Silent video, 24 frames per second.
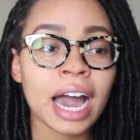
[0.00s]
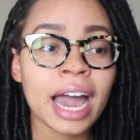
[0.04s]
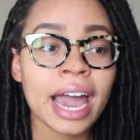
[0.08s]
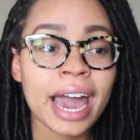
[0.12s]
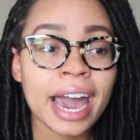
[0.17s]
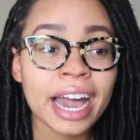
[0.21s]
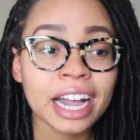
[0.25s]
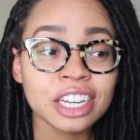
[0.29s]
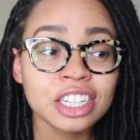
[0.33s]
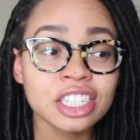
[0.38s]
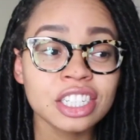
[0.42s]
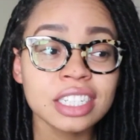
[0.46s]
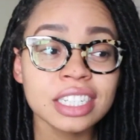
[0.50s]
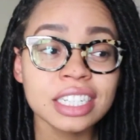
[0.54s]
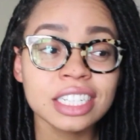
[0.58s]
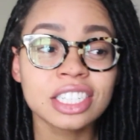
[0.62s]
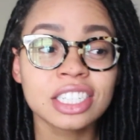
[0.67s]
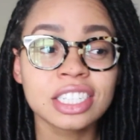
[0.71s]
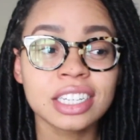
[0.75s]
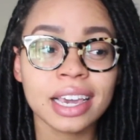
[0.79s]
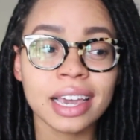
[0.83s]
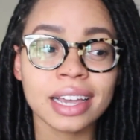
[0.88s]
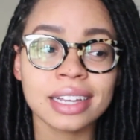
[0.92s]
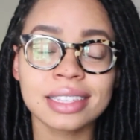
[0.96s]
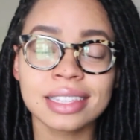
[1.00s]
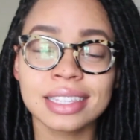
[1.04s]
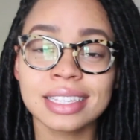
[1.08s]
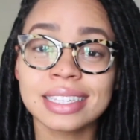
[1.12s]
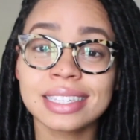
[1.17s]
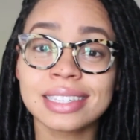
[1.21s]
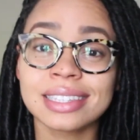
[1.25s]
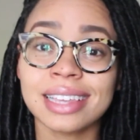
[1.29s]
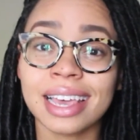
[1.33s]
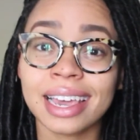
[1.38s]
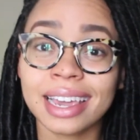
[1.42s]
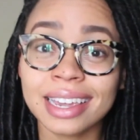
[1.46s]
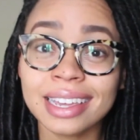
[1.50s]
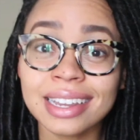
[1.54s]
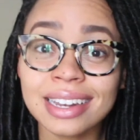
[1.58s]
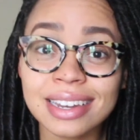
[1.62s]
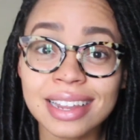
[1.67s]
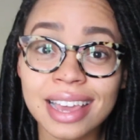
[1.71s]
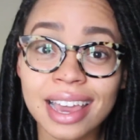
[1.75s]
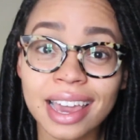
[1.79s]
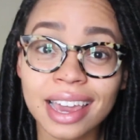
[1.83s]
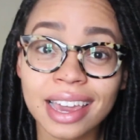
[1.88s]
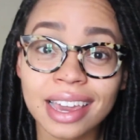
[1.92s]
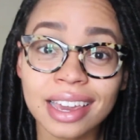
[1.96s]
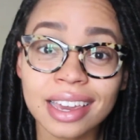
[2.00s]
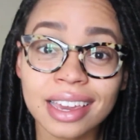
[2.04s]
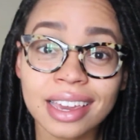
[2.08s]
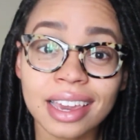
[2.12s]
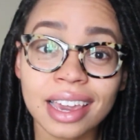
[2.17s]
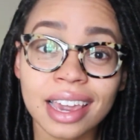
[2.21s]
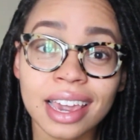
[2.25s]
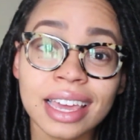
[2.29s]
I actually checked the second day